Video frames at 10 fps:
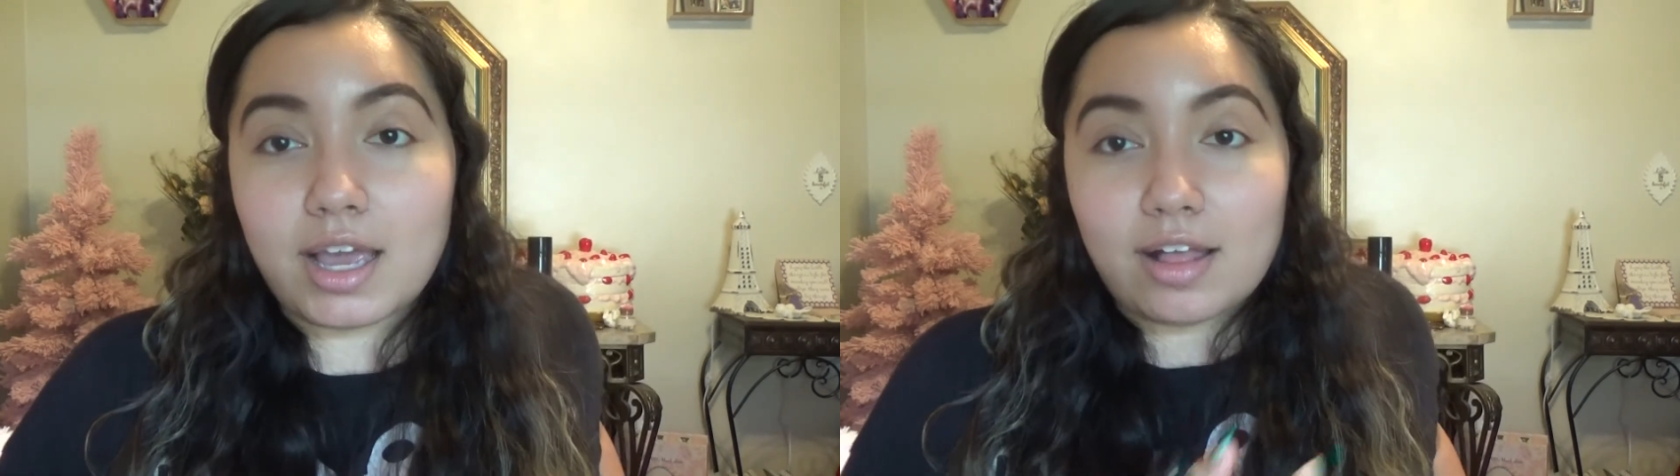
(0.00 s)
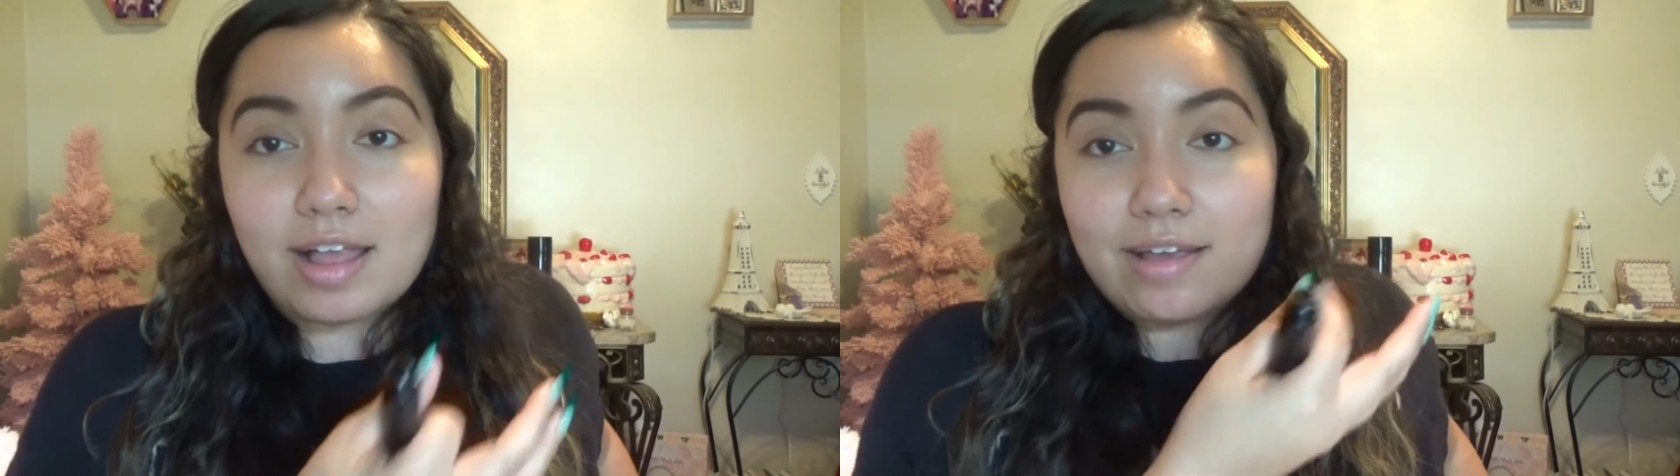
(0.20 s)

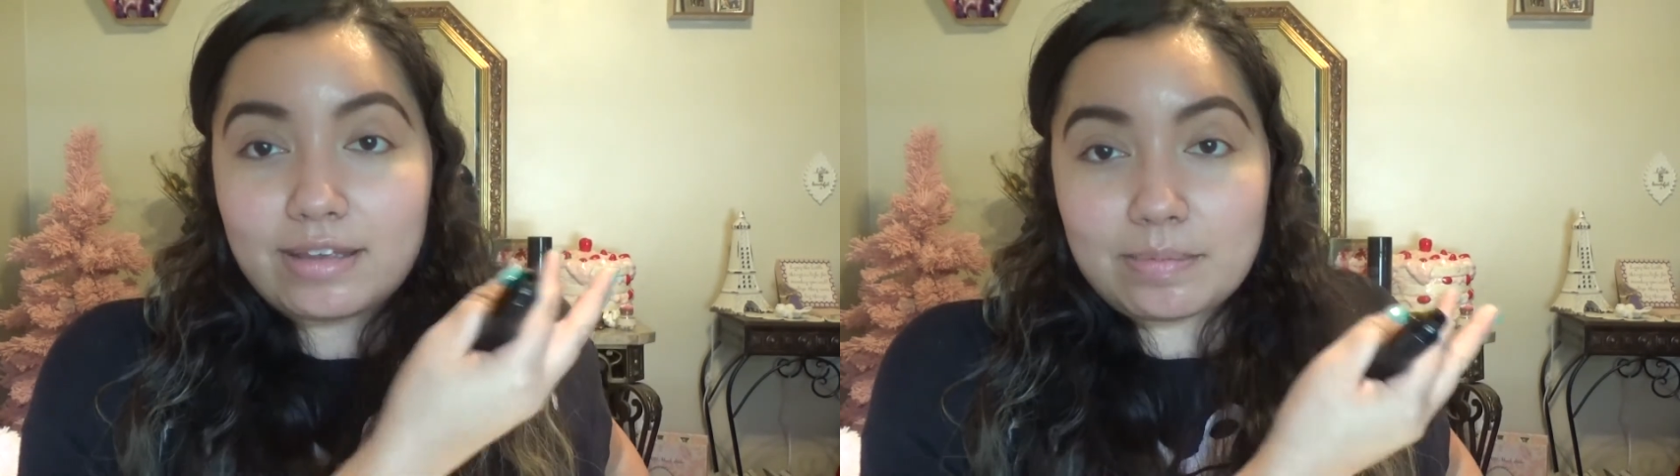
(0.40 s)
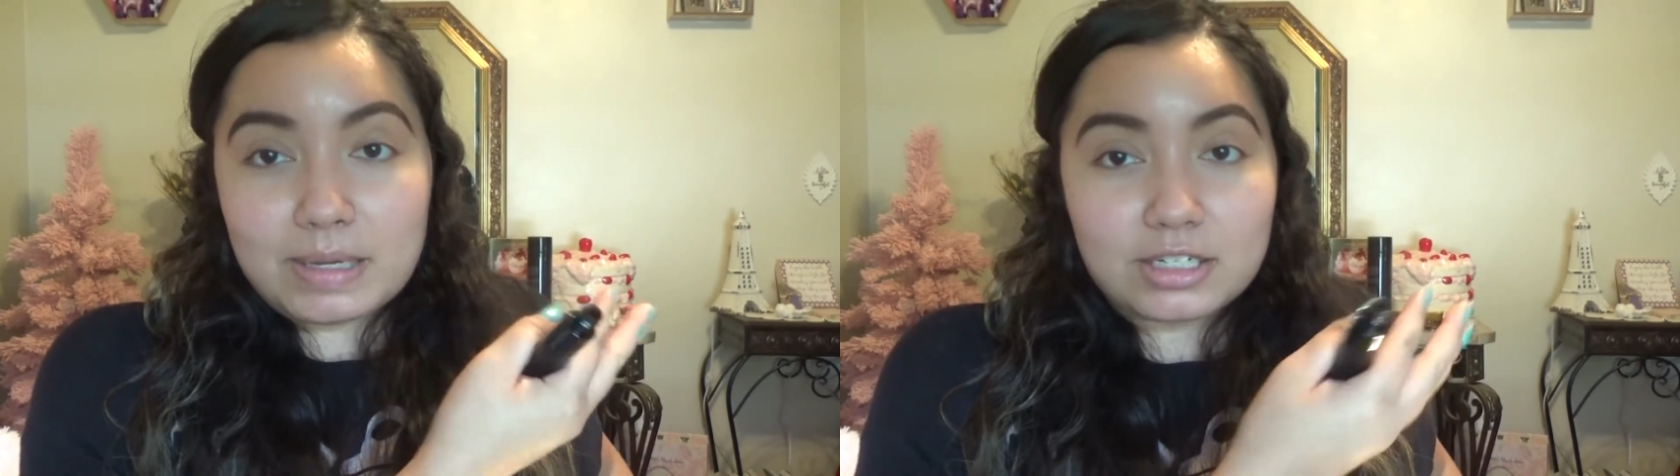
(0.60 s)
I'll have
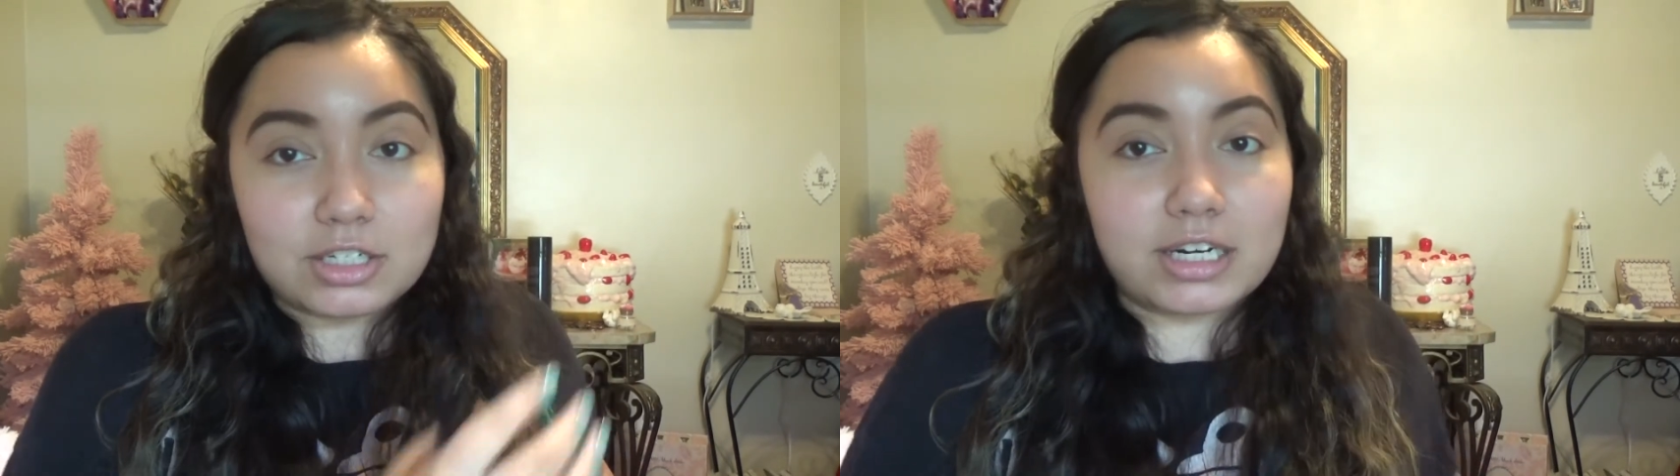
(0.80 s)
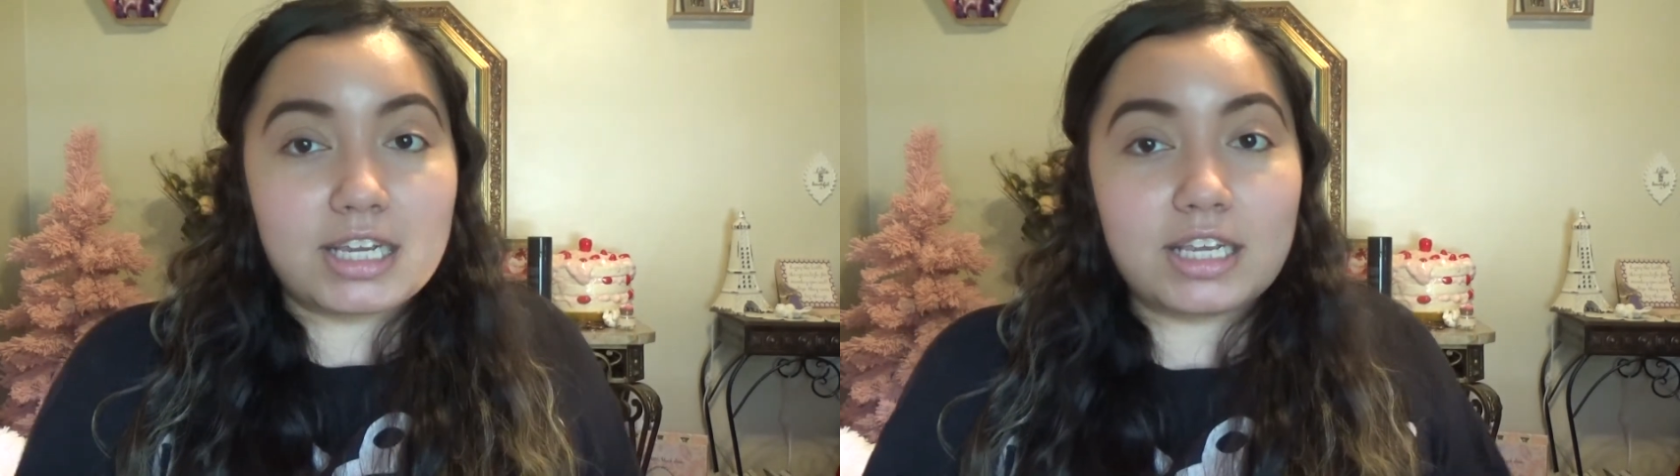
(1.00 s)
a
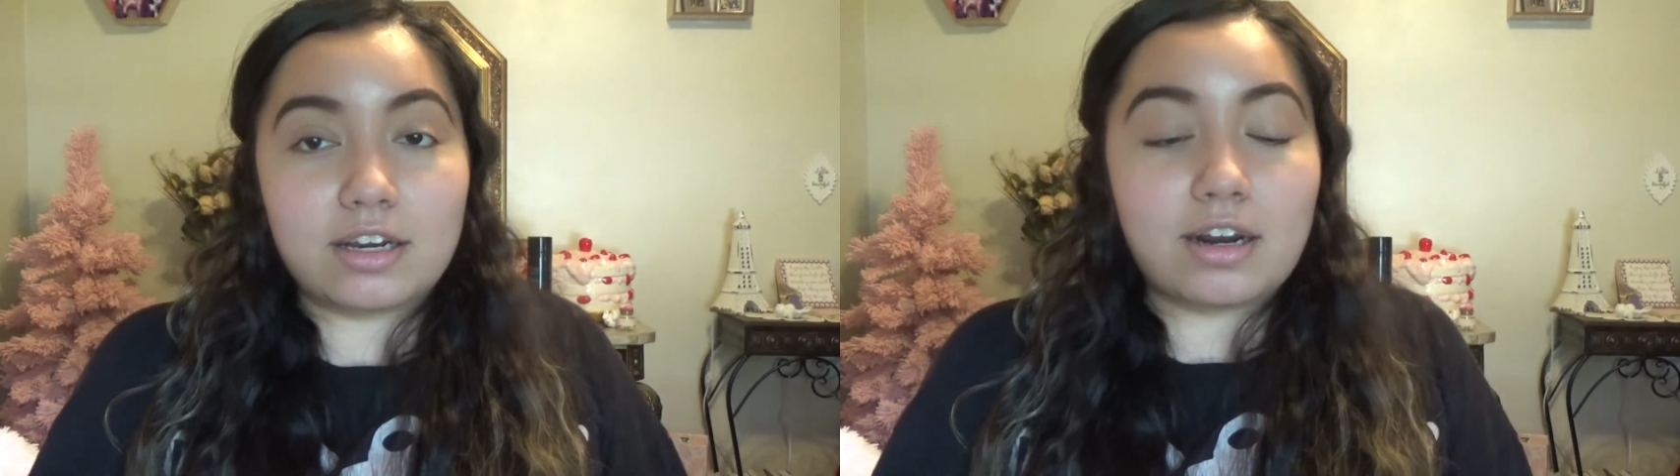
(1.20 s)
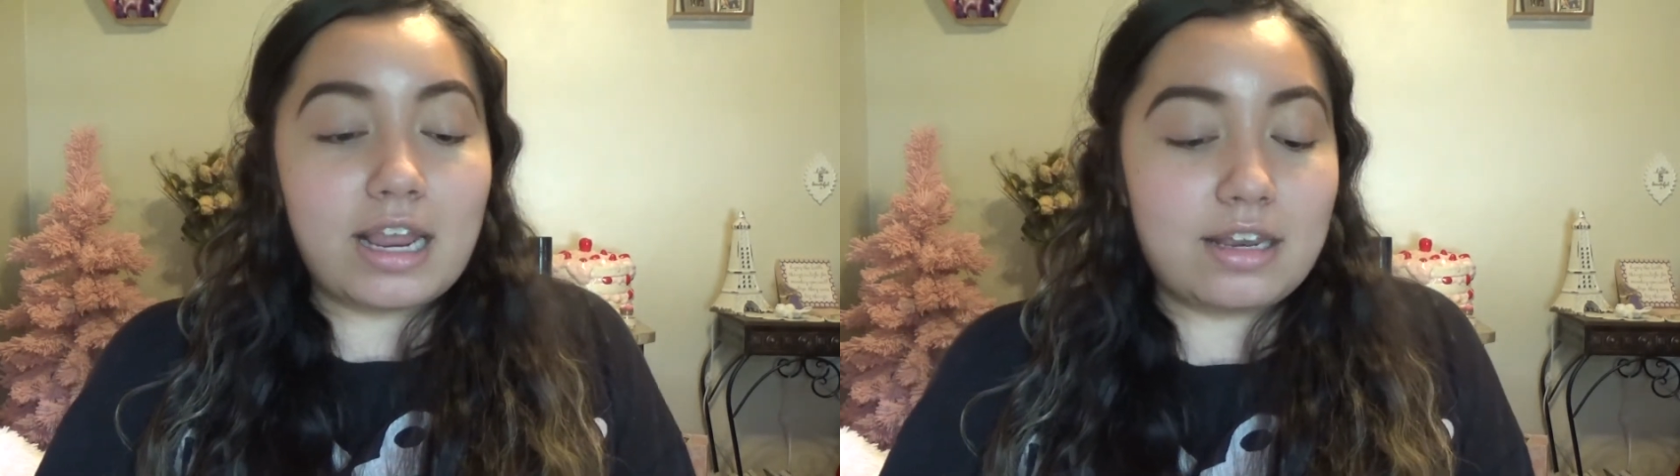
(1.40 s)
picture
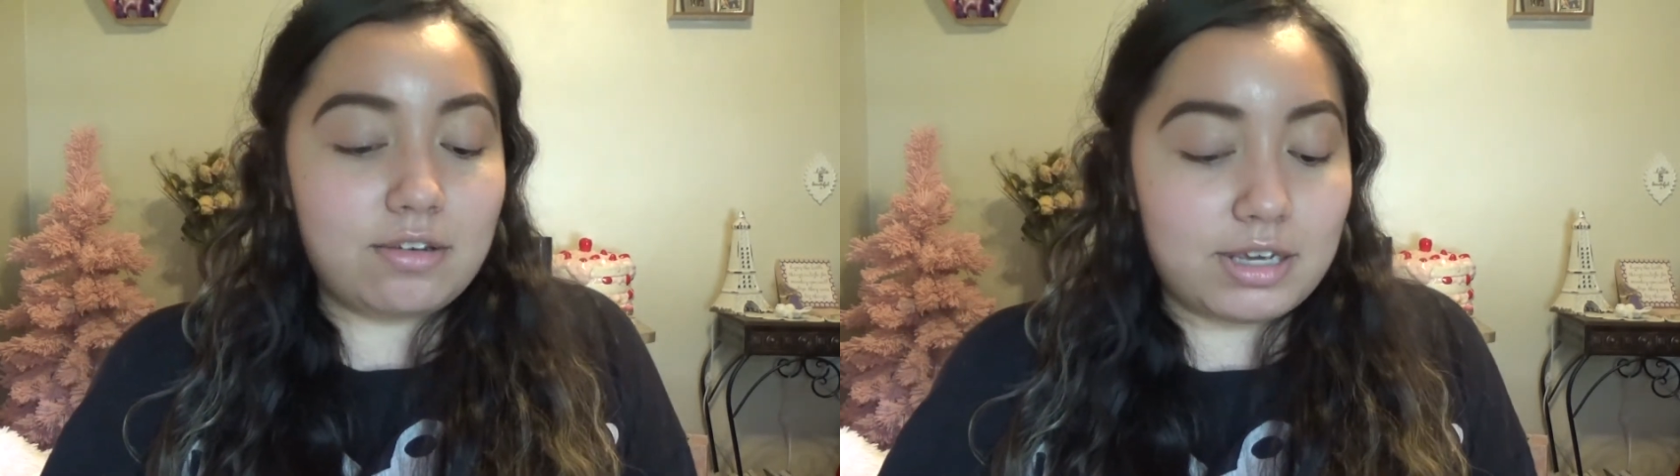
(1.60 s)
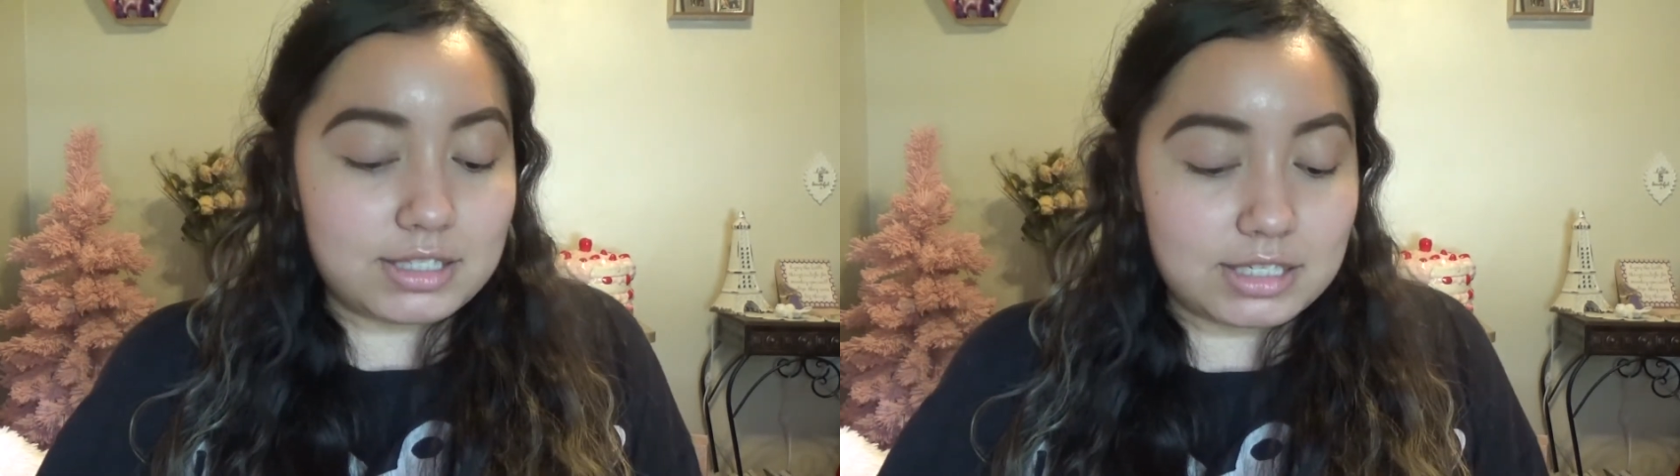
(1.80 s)
here and
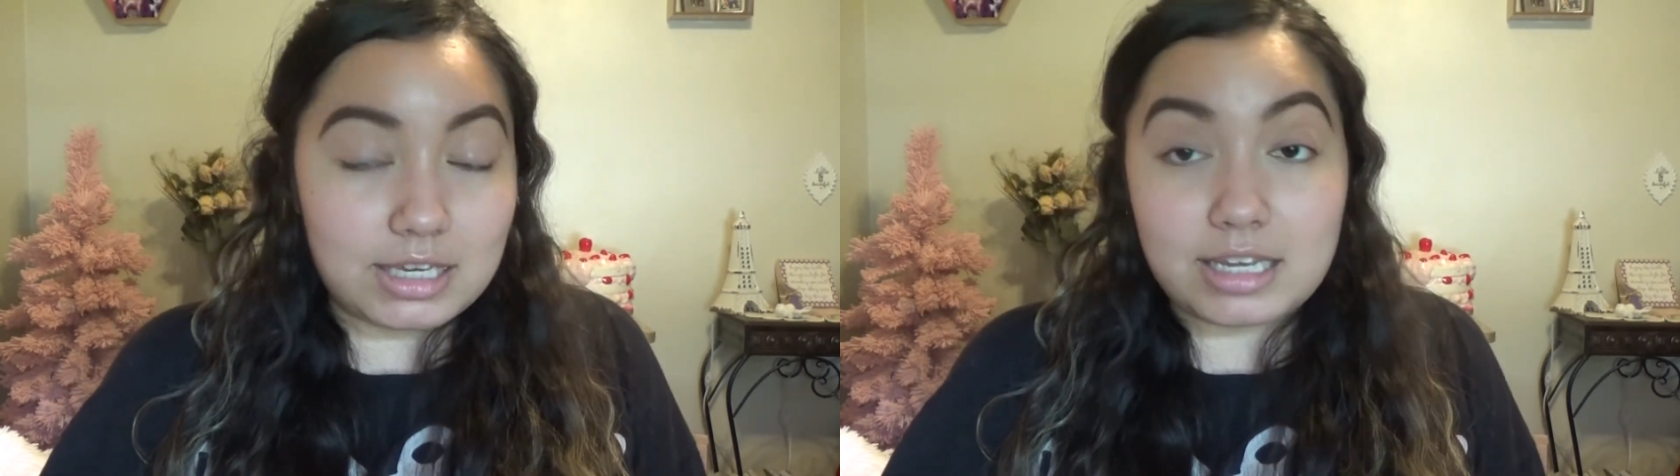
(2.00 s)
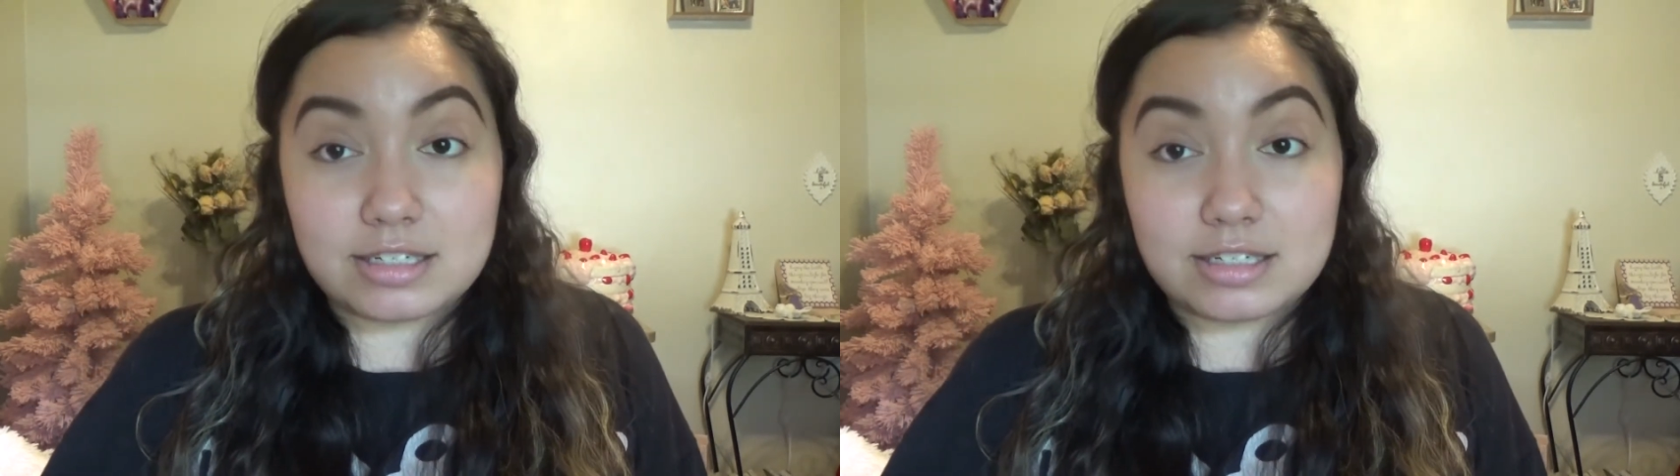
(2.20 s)
you guys can kind